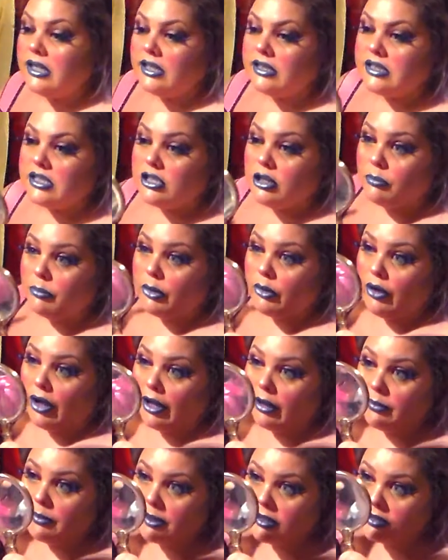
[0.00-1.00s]
NYX Jumbo
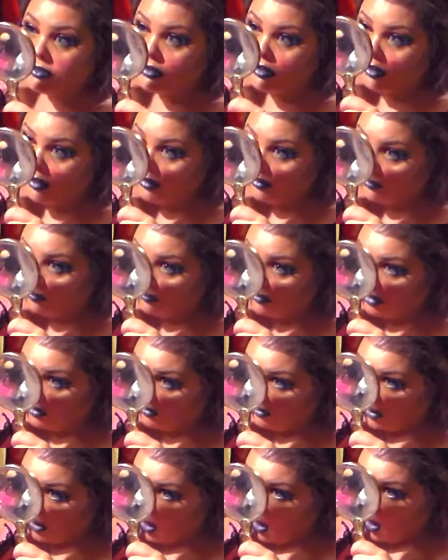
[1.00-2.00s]
Eye Pencil in
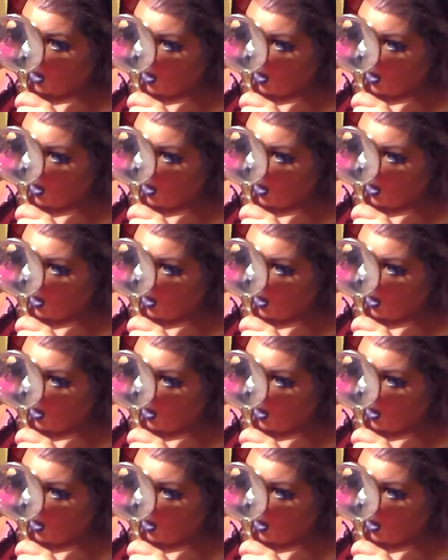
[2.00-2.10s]
Milk.